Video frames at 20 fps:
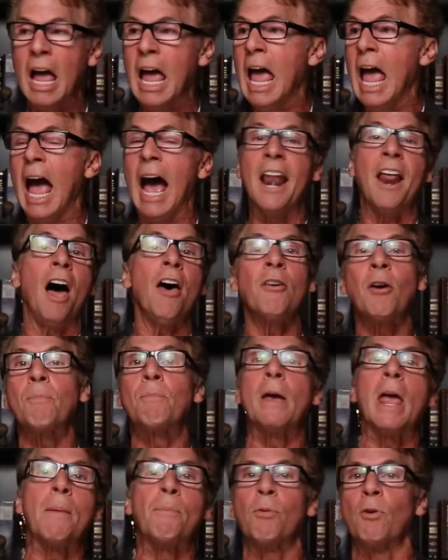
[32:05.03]
And
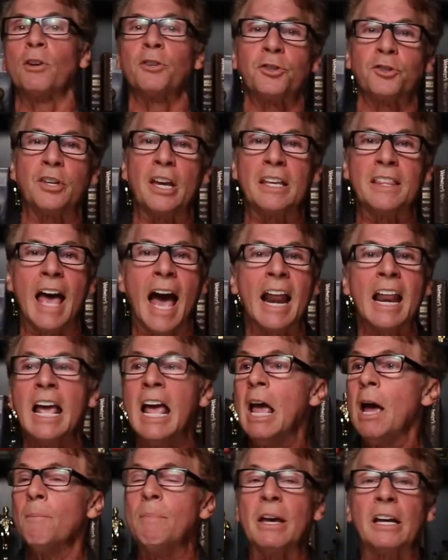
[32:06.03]
other people will see
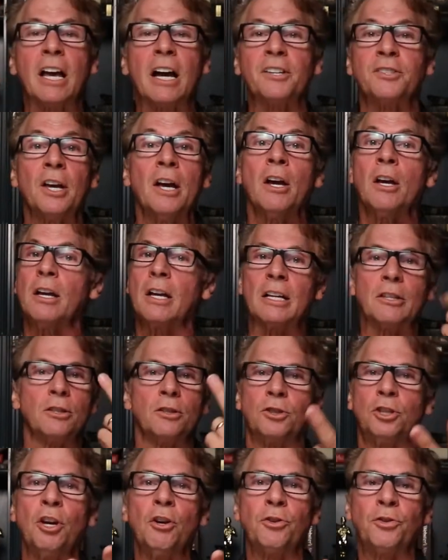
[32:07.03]
that because uh,
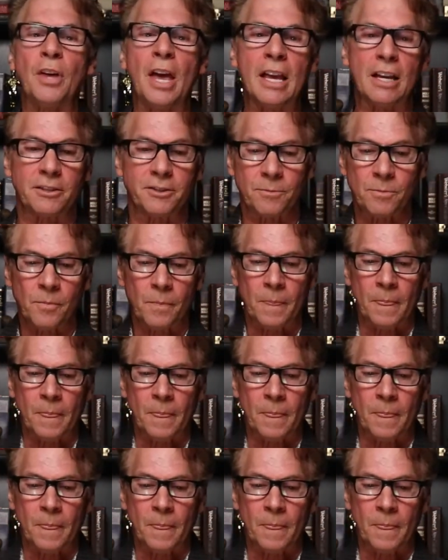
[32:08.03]
the two things,